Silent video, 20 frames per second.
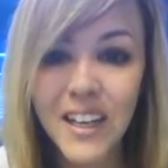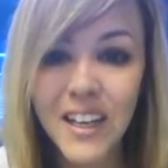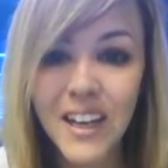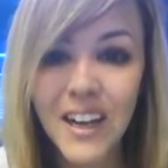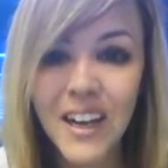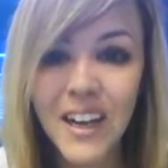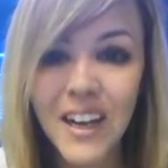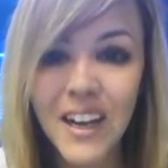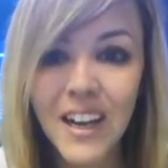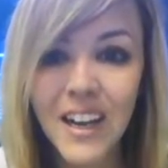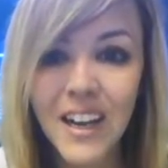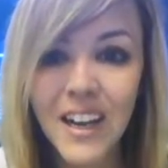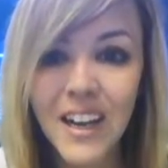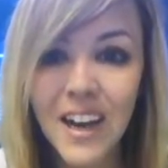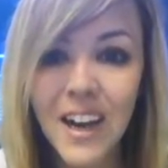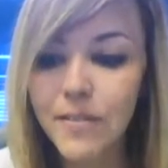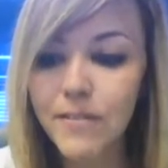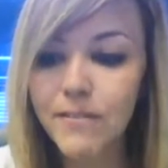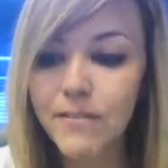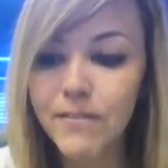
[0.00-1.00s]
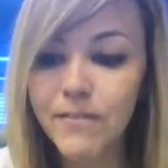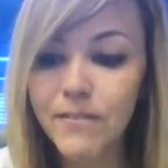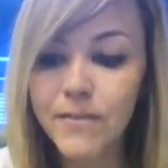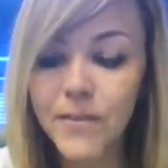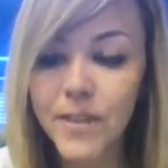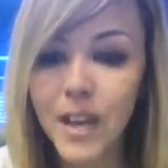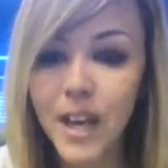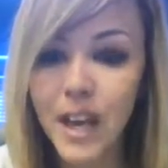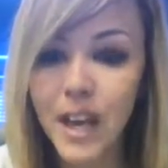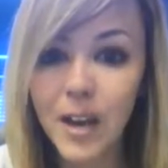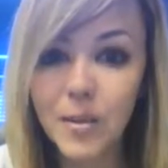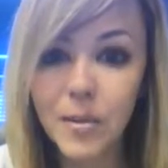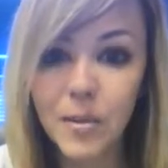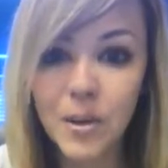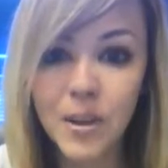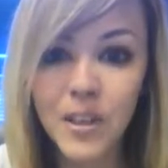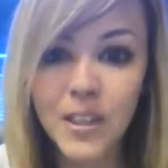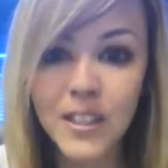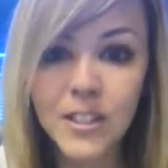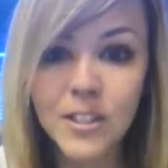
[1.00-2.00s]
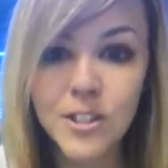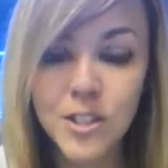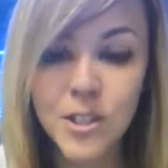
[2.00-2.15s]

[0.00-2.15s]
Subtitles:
I wanted